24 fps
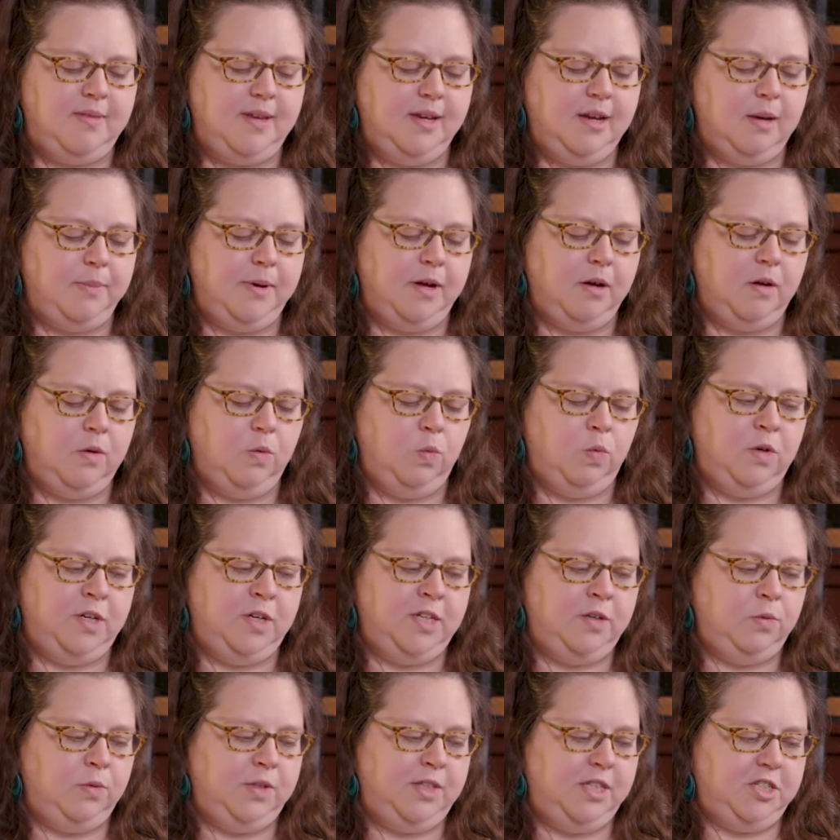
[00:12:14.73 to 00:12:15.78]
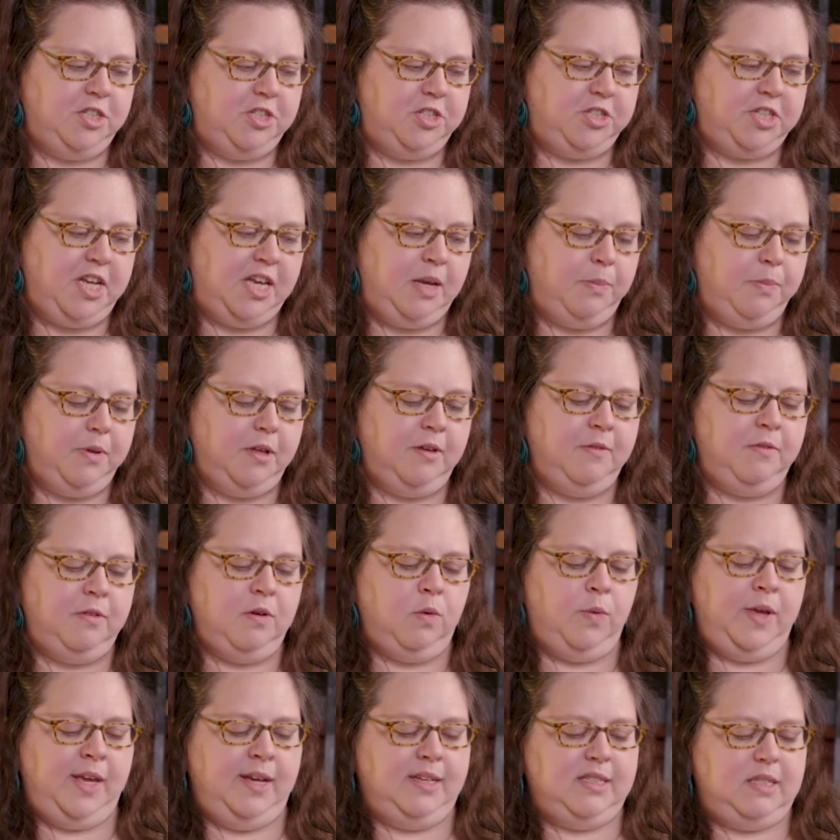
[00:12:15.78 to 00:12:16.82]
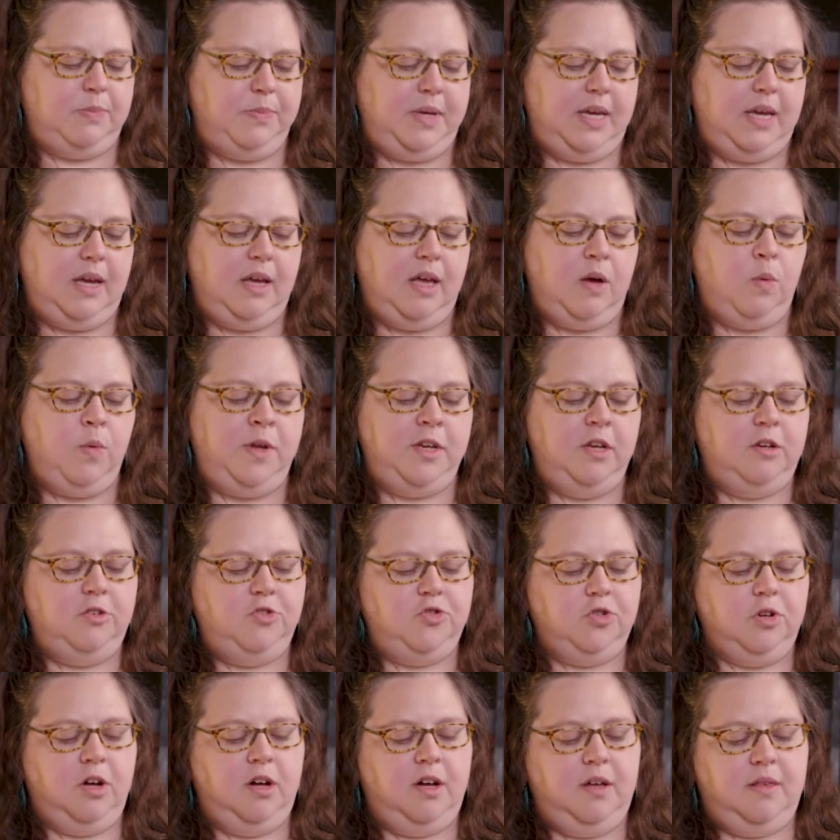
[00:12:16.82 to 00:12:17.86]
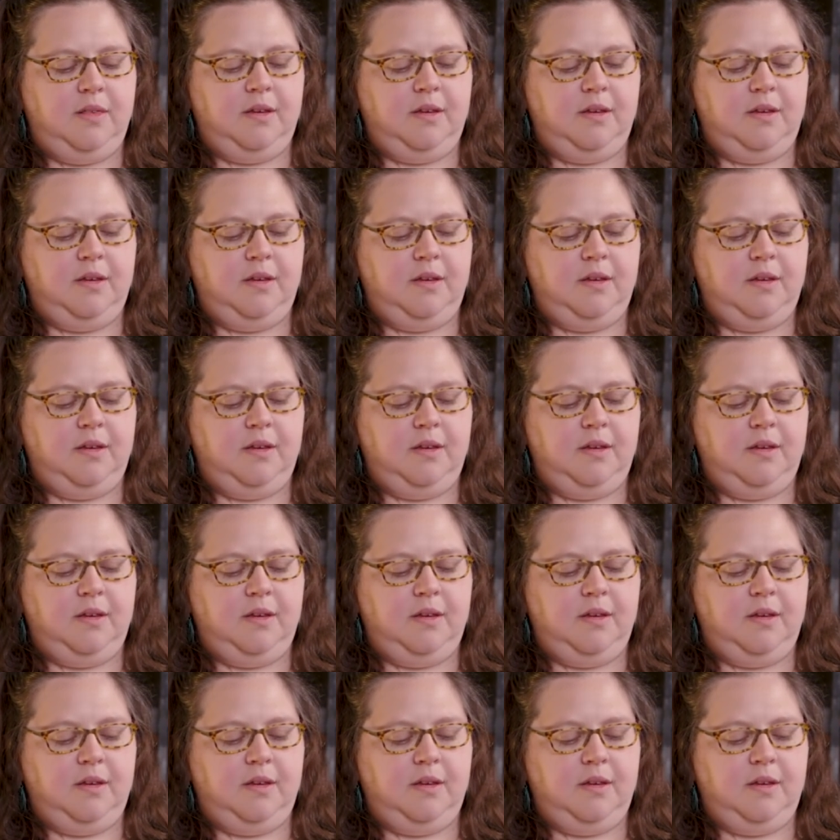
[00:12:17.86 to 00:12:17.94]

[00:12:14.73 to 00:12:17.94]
think about what would the shape of the wings be. And when you draw